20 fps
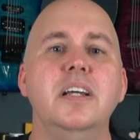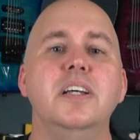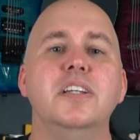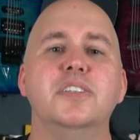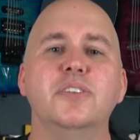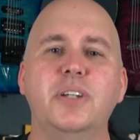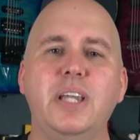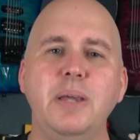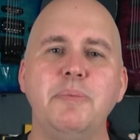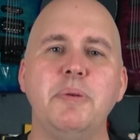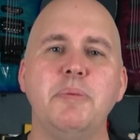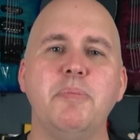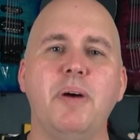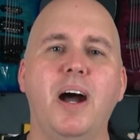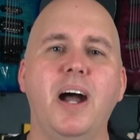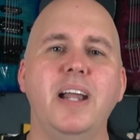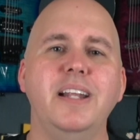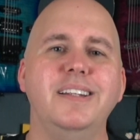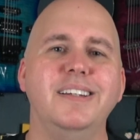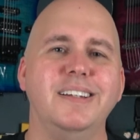So keep in
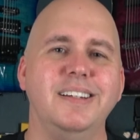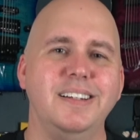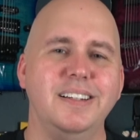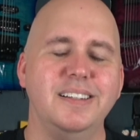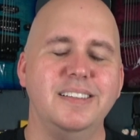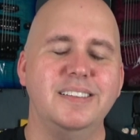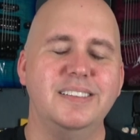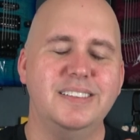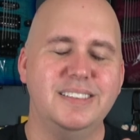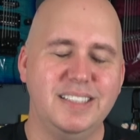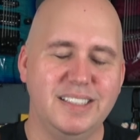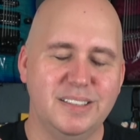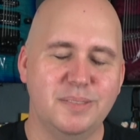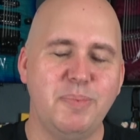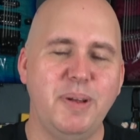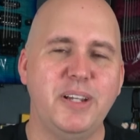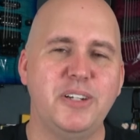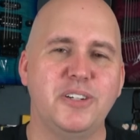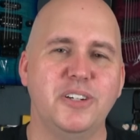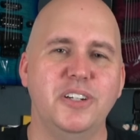mind, just
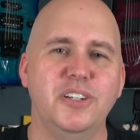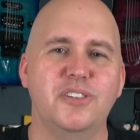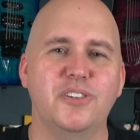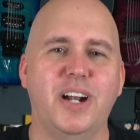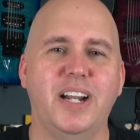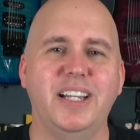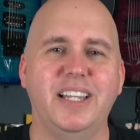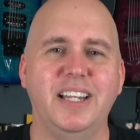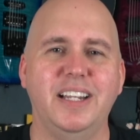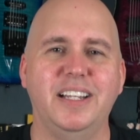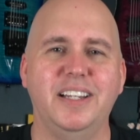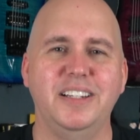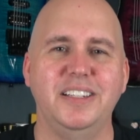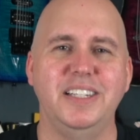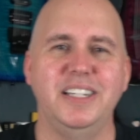make sure you try to get a good